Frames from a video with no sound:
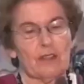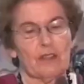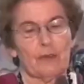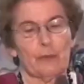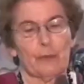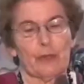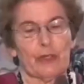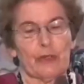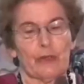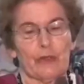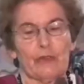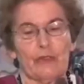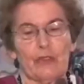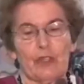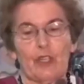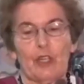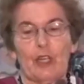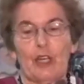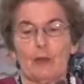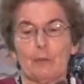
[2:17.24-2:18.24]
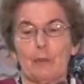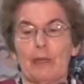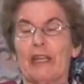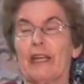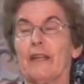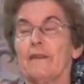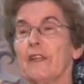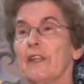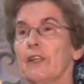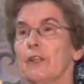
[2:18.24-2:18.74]
on the road and
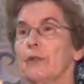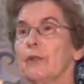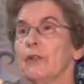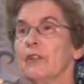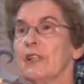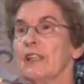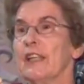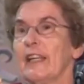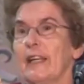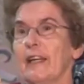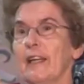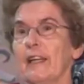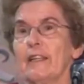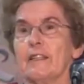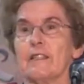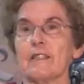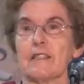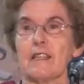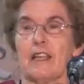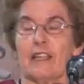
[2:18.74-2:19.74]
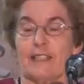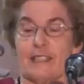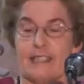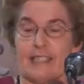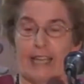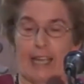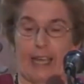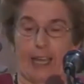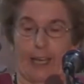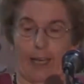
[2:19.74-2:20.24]
played their ukuleles and
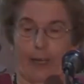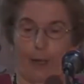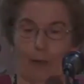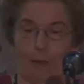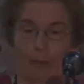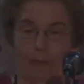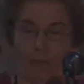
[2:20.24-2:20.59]
sang.